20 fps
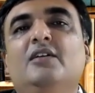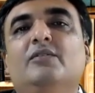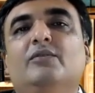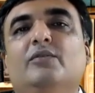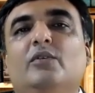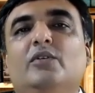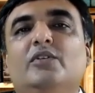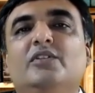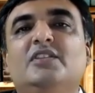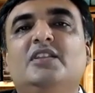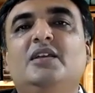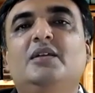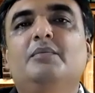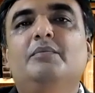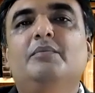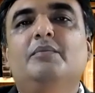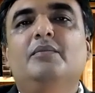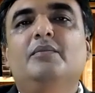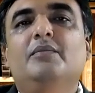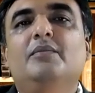for the
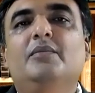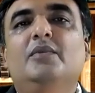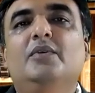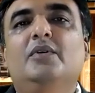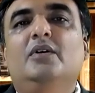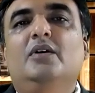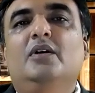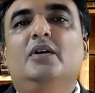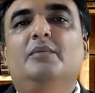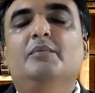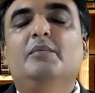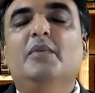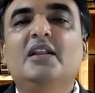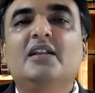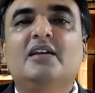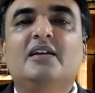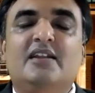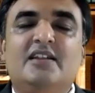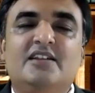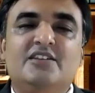
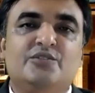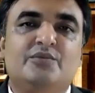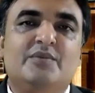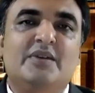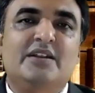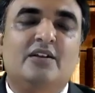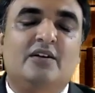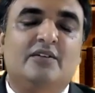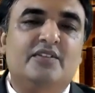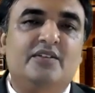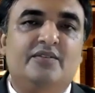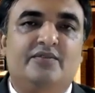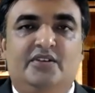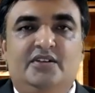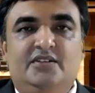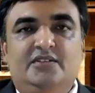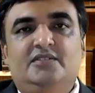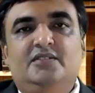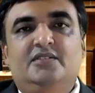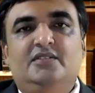bulk arrangement of the
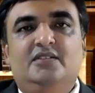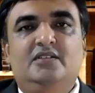funds,